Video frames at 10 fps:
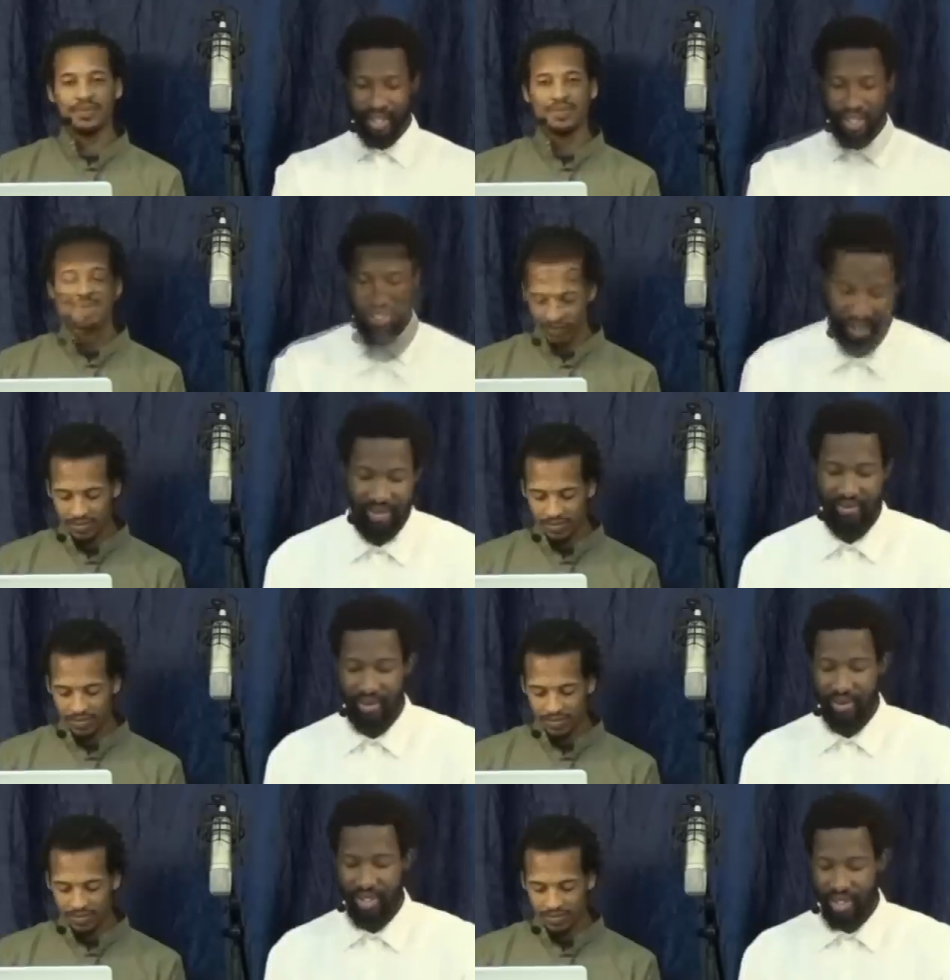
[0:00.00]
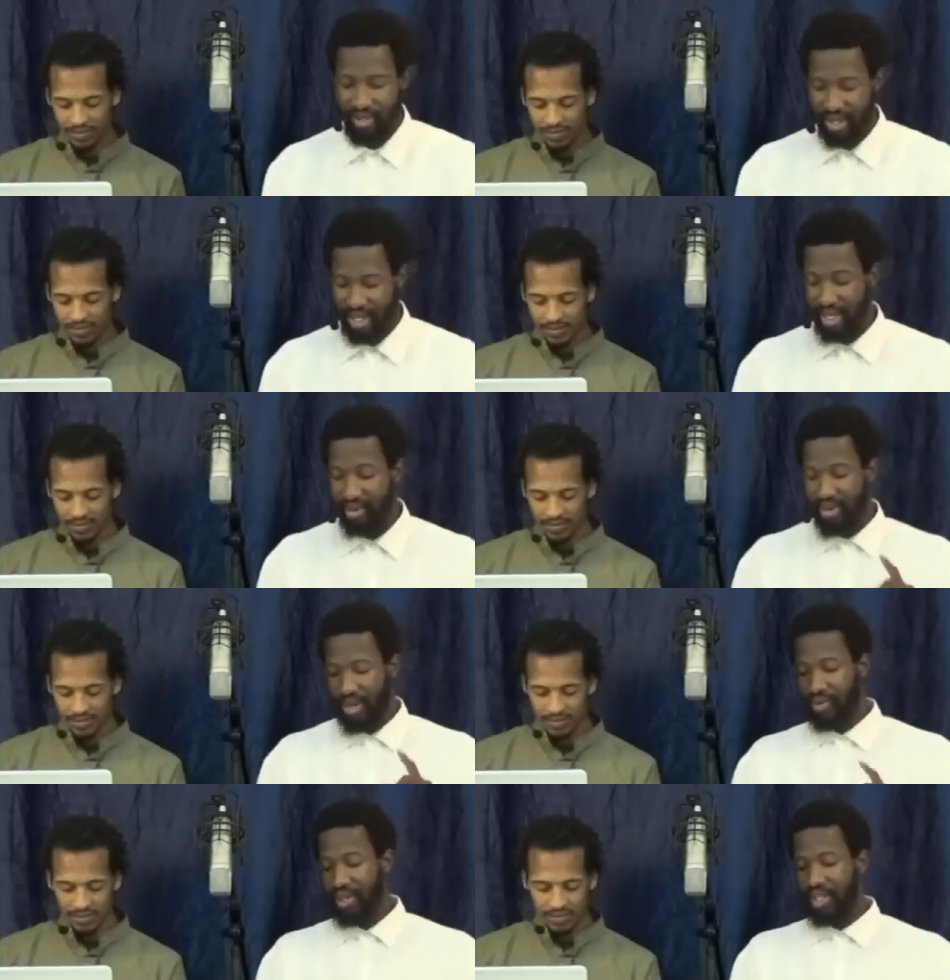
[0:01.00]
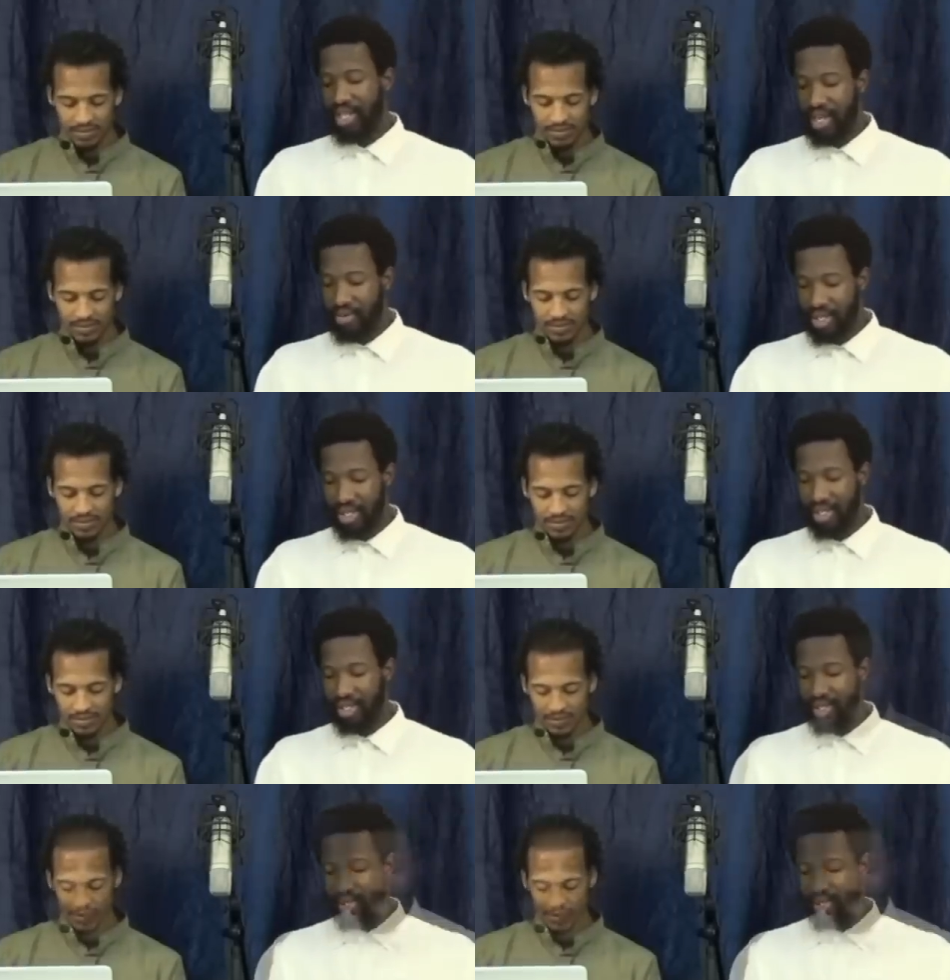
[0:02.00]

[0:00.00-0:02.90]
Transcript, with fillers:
Speaker 1: Right. Firstly, to identify what the tower is,